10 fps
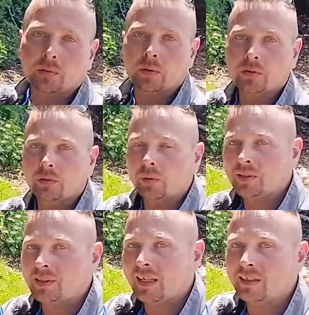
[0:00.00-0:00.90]
it runs through a
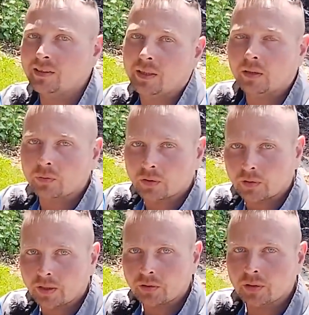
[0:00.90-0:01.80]
second stage
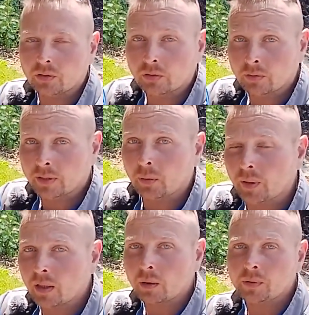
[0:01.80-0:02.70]
filtration, ensuring that we
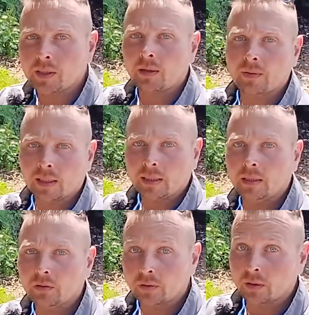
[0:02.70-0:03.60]
always have clean,
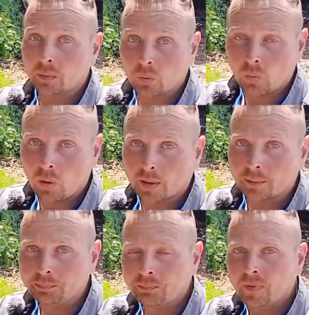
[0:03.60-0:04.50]
drinkable water.
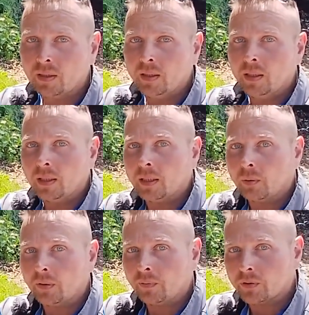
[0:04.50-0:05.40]
Now,
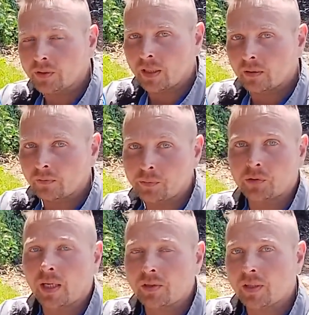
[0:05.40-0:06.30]
if you're starting from
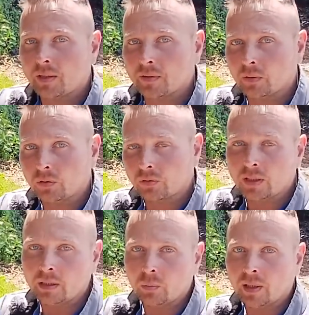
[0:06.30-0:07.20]
scratch and had to go
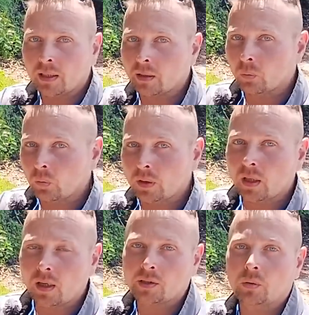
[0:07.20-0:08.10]
drilling a well, it would
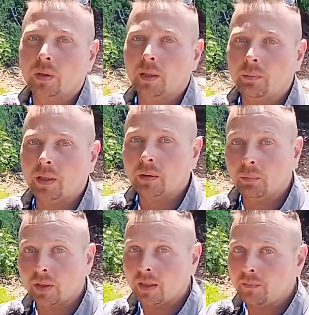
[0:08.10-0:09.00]
cost quite a bit,
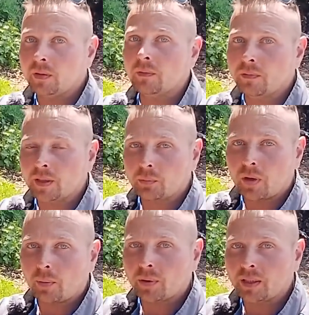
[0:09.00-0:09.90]
but if you can find a
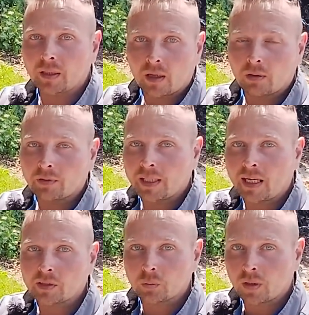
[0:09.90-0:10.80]
property that already
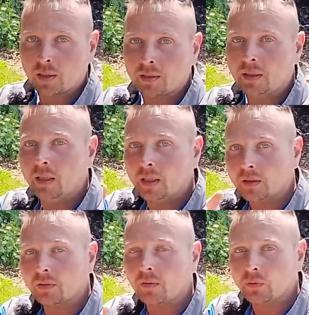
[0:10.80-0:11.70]
has one on it,
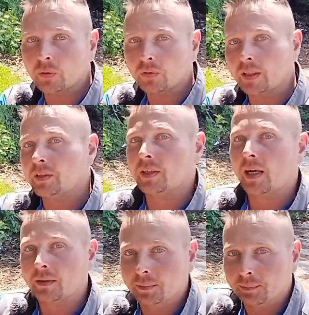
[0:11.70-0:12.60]
you're off to a great start.